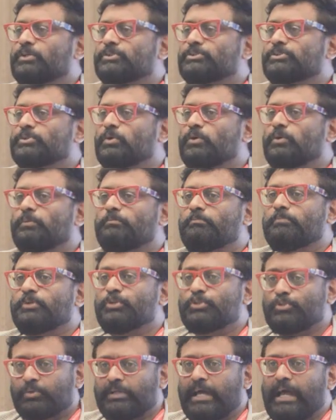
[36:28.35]
So
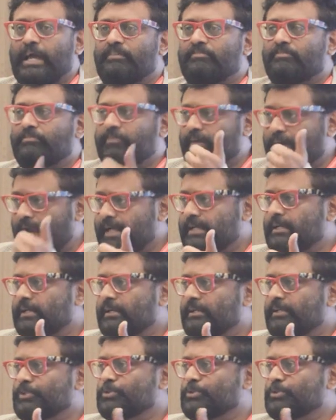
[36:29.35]
you should have handle,